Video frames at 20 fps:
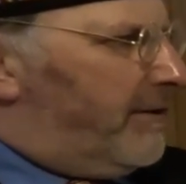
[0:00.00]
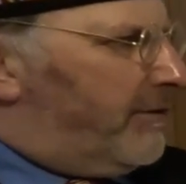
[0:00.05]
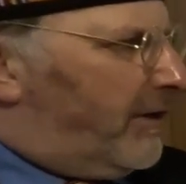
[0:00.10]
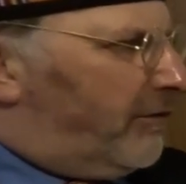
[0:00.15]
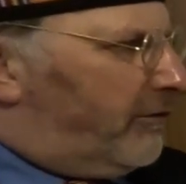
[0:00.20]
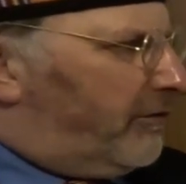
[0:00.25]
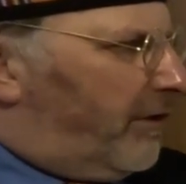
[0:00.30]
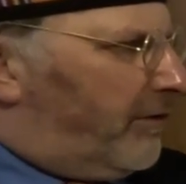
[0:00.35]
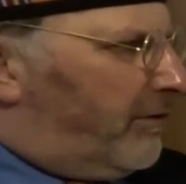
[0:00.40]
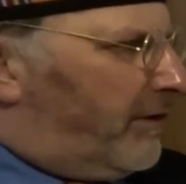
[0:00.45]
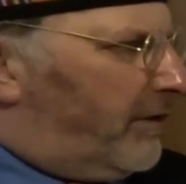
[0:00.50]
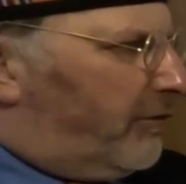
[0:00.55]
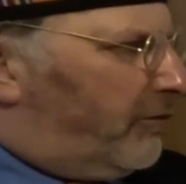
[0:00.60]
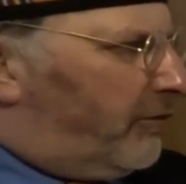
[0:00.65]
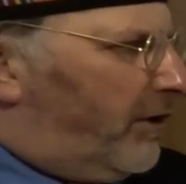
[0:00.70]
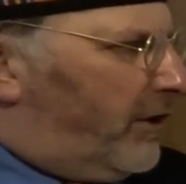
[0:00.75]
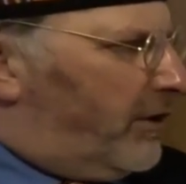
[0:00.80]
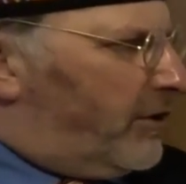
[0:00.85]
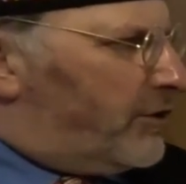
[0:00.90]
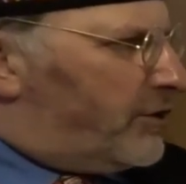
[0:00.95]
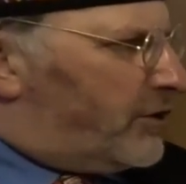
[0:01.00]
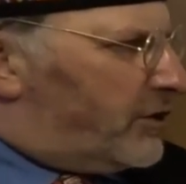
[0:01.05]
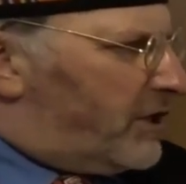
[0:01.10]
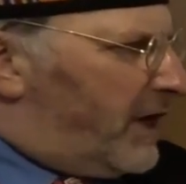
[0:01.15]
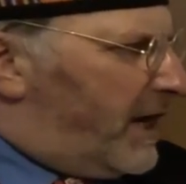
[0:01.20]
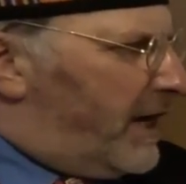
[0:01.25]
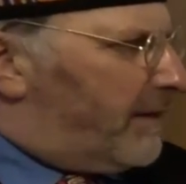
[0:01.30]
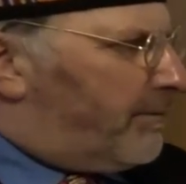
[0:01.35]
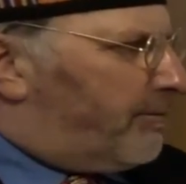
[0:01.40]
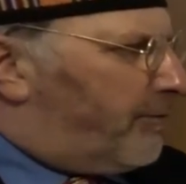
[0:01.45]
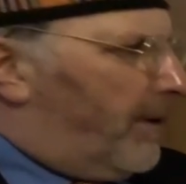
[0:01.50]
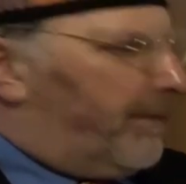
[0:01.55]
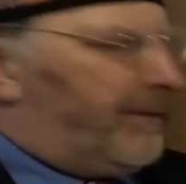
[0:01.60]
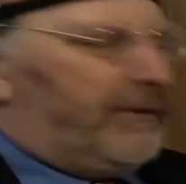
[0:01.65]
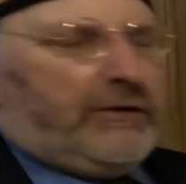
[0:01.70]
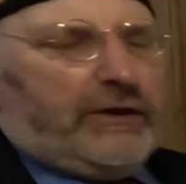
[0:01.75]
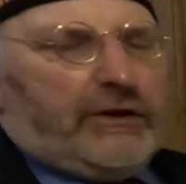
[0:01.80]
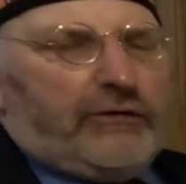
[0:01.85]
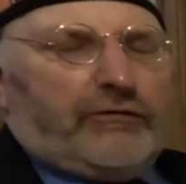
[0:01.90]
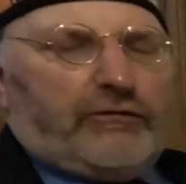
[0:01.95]
there's shared
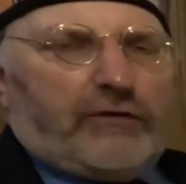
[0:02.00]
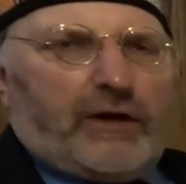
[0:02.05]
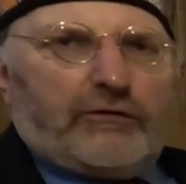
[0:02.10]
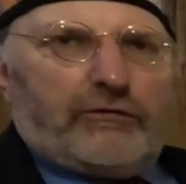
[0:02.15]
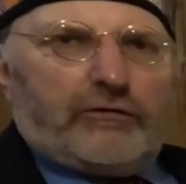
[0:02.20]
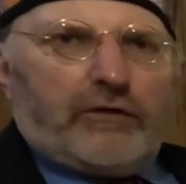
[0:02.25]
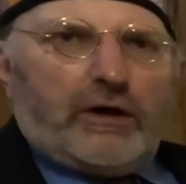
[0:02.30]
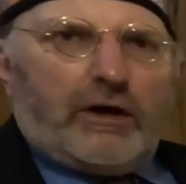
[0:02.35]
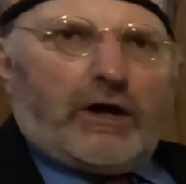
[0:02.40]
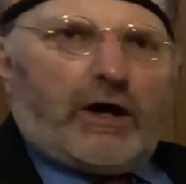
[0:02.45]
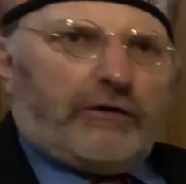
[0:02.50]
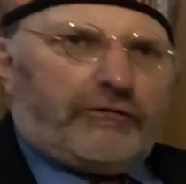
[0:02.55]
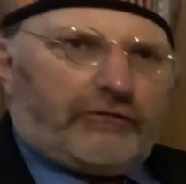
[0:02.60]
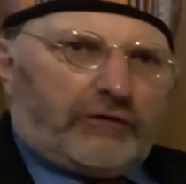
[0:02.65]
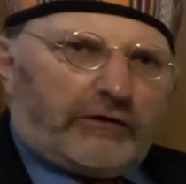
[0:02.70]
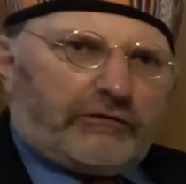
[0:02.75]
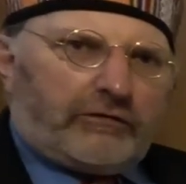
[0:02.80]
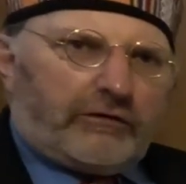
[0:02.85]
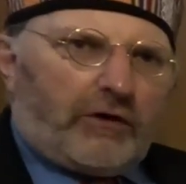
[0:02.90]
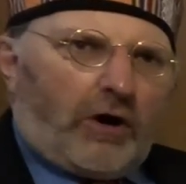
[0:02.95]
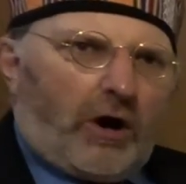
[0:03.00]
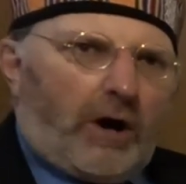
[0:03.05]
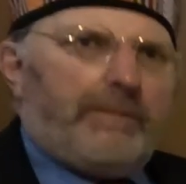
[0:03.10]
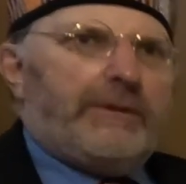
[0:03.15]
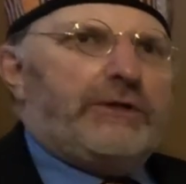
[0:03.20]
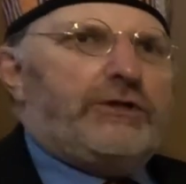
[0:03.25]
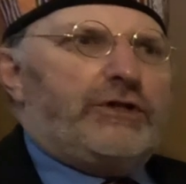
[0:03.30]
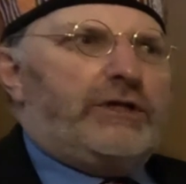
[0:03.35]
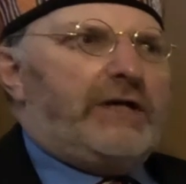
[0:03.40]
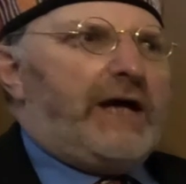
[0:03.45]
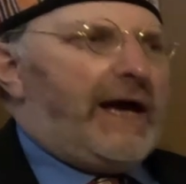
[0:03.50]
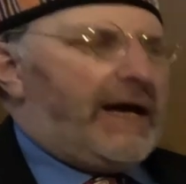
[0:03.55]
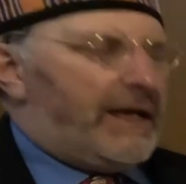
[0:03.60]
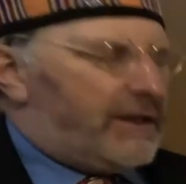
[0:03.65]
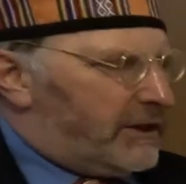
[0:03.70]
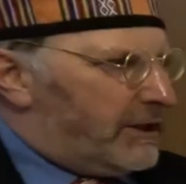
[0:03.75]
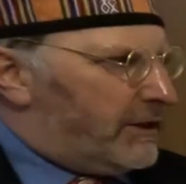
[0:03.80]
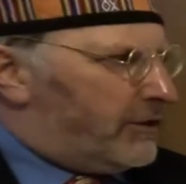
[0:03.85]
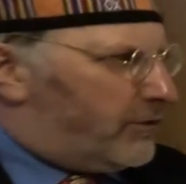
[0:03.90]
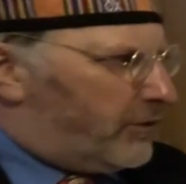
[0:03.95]
properties, there's a certain
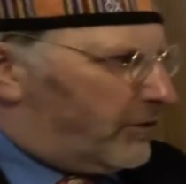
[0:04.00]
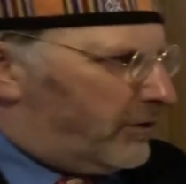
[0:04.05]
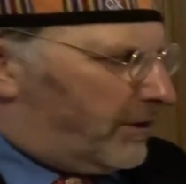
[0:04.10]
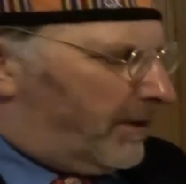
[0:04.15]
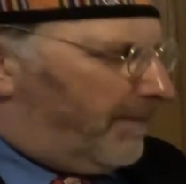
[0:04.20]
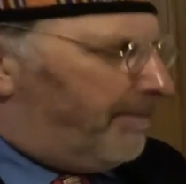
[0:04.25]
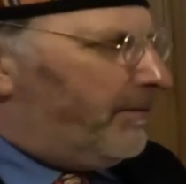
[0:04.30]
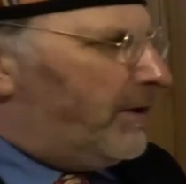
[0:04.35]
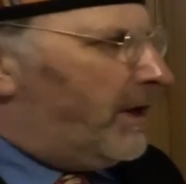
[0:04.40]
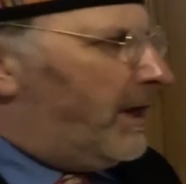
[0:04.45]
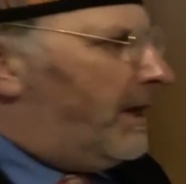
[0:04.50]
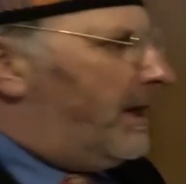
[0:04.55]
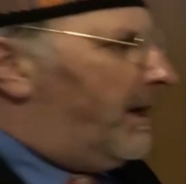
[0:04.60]
homogeneity to them,